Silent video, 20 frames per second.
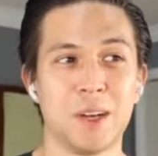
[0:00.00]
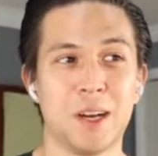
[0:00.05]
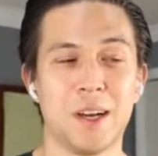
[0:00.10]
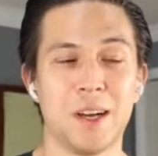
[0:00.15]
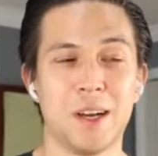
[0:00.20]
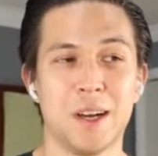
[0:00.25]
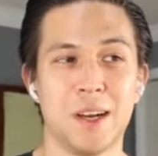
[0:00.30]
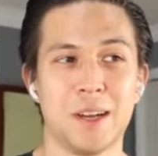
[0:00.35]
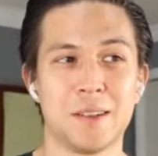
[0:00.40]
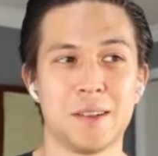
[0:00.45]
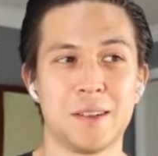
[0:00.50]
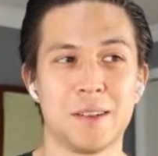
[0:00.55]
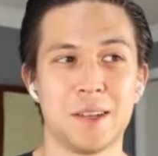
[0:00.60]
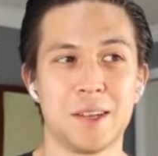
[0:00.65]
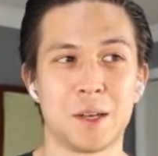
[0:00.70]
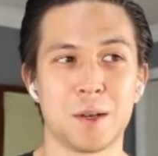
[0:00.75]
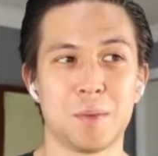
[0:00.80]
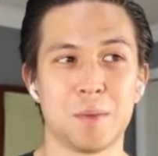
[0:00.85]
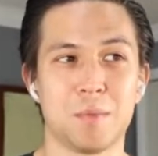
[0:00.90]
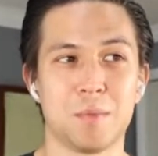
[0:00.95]
I
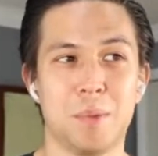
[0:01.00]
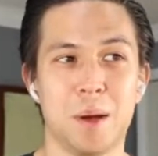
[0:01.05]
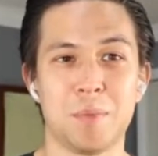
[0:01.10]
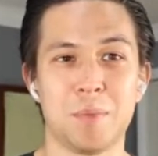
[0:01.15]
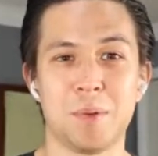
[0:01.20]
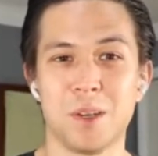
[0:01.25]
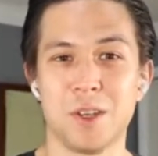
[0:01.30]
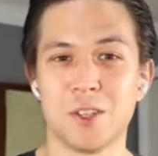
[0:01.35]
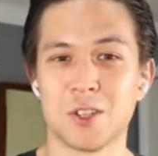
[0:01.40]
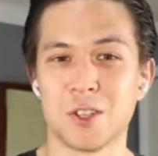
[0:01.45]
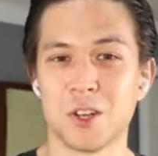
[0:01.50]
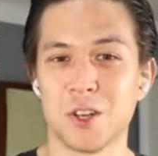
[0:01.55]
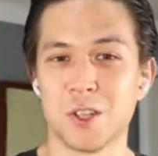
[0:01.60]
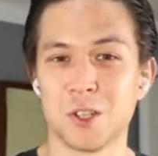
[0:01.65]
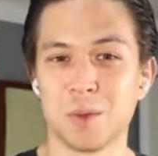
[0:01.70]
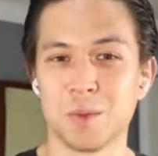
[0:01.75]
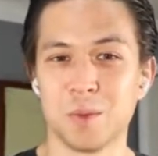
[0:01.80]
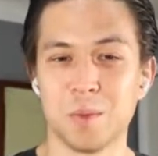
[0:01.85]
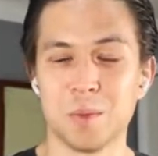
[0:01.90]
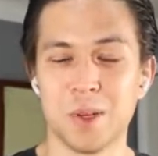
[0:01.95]
think Pepi and
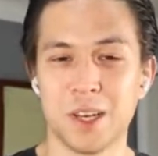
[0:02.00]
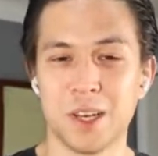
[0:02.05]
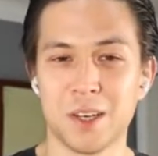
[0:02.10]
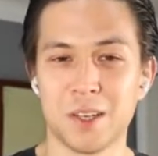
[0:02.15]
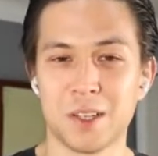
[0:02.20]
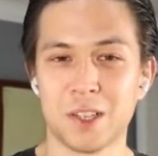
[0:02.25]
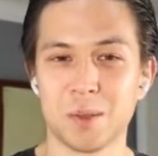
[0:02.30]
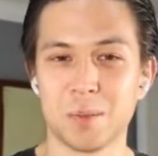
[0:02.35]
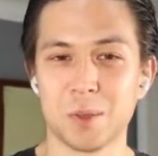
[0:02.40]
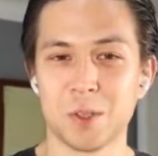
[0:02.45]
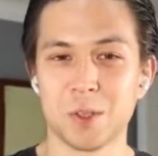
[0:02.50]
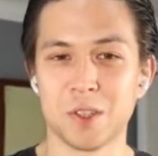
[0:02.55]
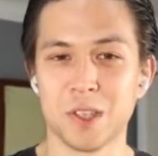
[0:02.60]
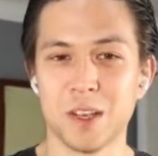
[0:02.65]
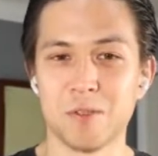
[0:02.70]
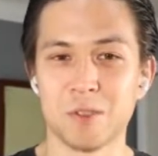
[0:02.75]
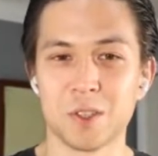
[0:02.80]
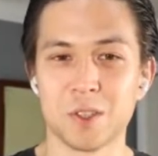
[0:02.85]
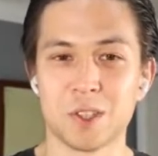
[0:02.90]
Sargent would be at a similar level.